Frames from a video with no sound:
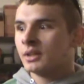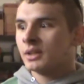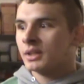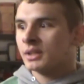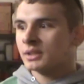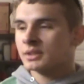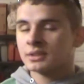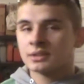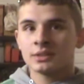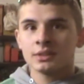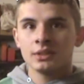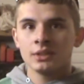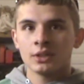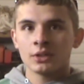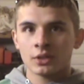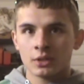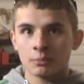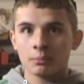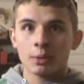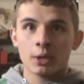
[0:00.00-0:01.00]
is you know
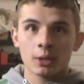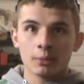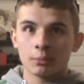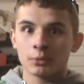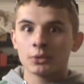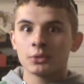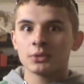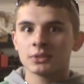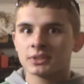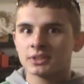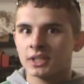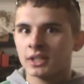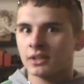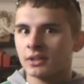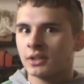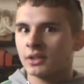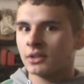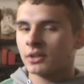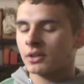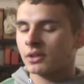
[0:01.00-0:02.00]
comparable to
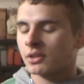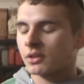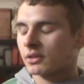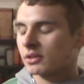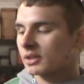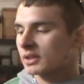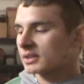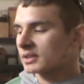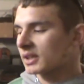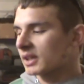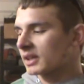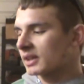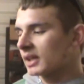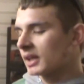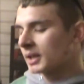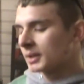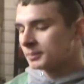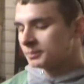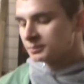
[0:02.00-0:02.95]
acetylene or other things like that.